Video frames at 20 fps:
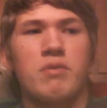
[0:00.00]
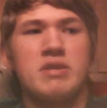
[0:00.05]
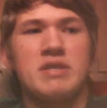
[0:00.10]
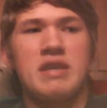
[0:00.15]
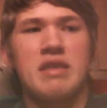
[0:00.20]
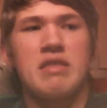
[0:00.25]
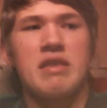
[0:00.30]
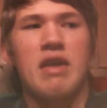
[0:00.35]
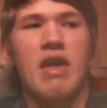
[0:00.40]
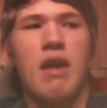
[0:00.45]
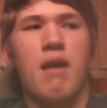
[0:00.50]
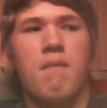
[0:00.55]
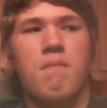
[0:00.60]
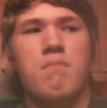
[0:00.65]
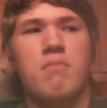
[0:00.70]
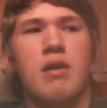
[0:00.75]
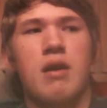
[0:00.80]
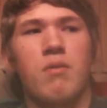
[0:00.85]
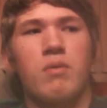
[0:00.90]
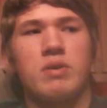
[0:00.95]
was in the
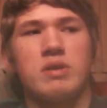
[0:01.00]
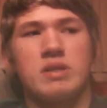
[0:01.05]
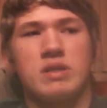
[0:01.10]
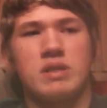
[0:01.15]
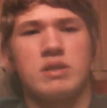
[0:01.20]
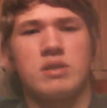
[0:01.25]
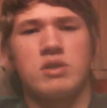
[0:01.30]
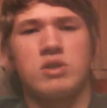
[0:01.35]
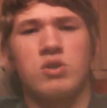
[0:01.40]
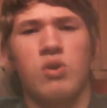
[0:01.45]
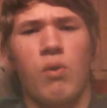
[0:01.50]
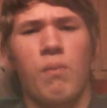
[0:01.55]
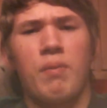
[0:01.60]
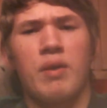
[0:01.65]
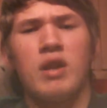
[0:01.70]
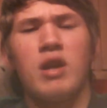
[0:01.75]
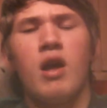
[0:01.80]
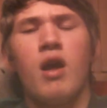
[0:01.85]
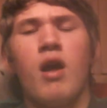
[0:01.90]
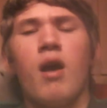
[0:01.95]
game that was
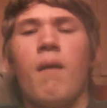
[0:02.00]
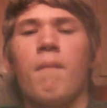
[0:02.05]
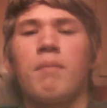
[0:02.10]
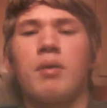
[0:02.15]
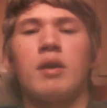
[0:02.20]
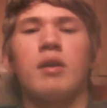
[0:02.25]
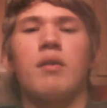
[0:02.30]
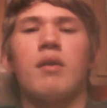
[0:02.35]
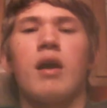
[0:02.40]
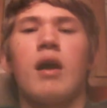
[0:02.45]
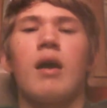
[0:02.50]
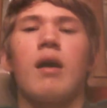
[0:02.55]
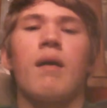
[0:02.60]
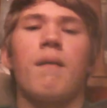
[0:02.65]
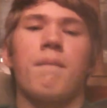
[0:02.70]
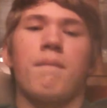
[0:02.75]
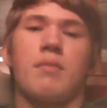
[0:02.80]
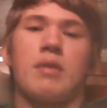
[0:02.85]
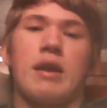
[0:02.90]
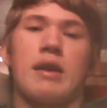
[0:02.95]
stupid. But
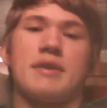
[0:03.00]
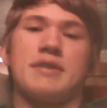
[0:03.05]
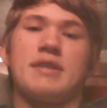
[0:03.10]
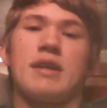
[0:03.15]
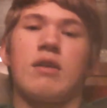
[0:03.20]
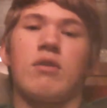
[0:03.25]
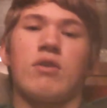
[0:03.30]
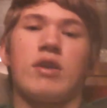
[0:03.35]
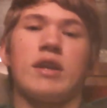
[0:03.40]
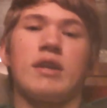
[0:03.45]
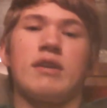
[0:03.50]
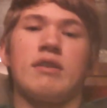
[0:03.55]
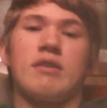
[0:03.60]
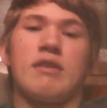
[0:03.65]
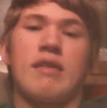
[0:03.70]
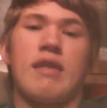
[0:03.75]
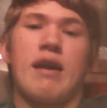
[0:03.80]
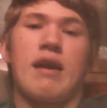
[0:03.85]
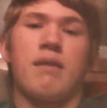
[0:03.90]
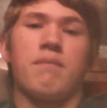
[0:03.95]
like I said, I'll get
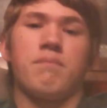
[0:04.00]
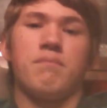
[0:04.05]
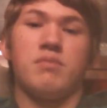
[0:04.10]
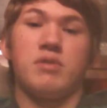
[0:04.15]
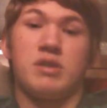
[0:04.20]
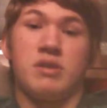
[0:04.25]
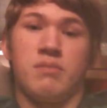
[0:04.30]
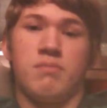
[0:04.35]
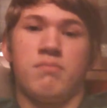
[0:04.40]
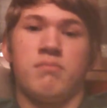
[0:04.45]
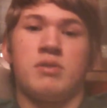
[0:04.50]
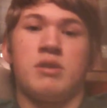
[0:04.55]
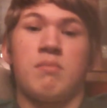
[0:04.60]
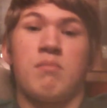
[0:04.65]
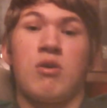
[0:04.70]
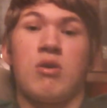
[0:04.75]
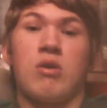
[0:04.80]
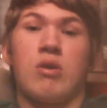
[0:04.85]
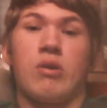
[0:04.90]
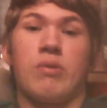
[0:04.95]
into that
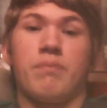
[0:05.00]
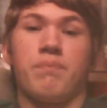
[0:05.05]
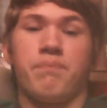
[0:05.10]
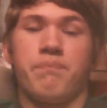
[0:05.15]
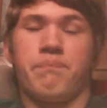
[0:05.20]
tomorrow.